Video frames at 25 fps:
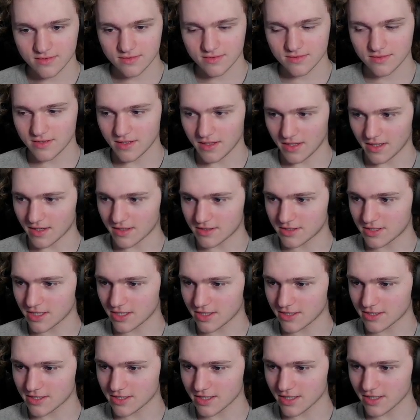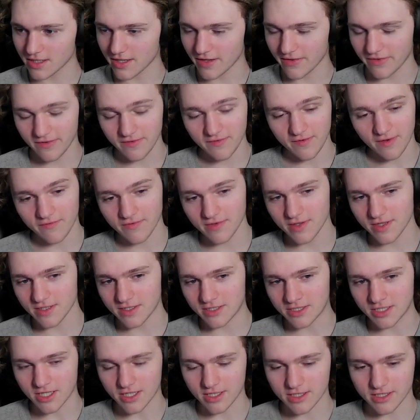Yeah, I feel like
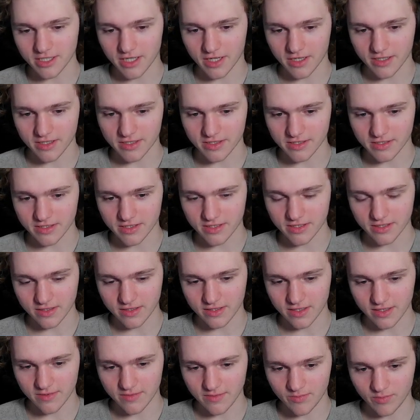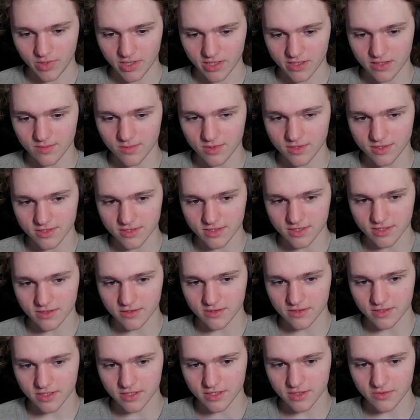chicken jockey is still applicable in certain
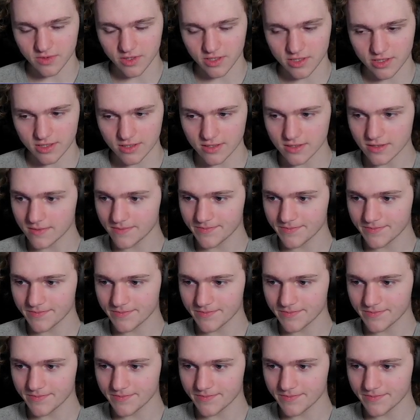situations.